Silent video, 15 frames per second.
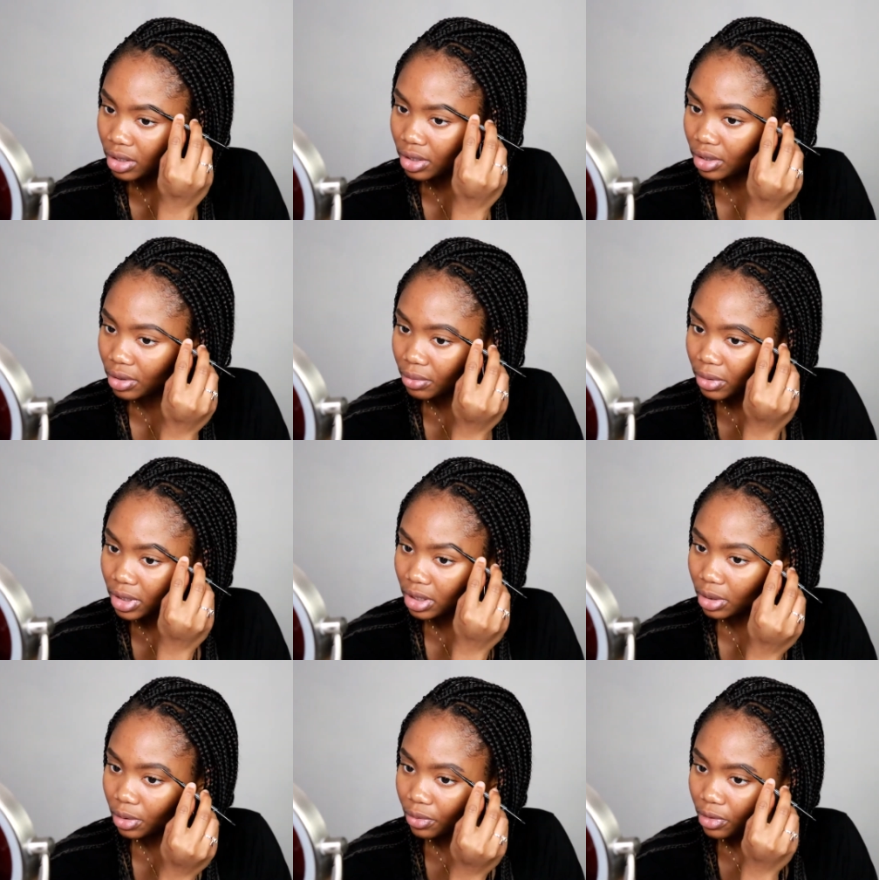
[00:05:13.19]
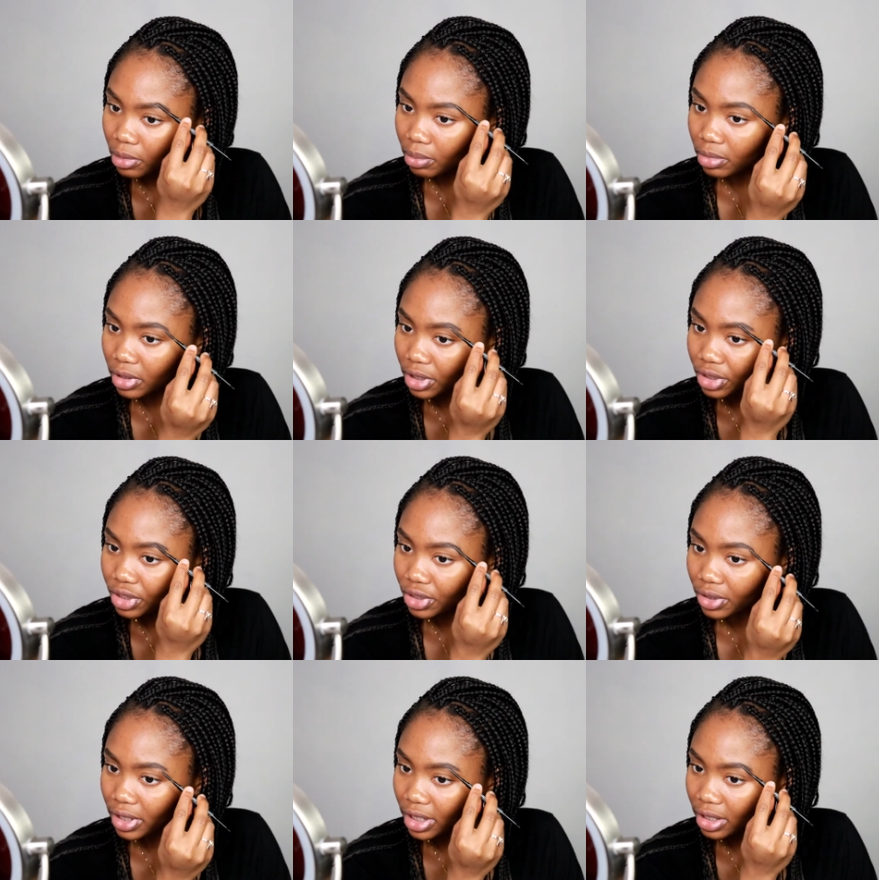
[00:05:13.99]
You don't want to
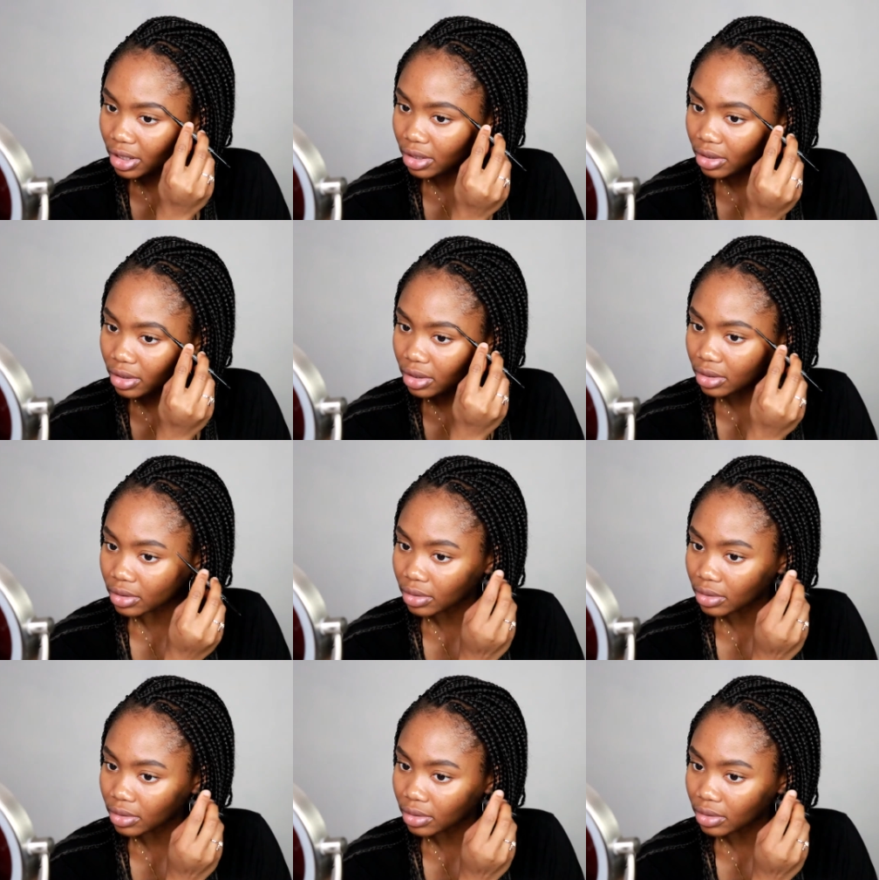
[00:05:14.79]
overbrush or anything.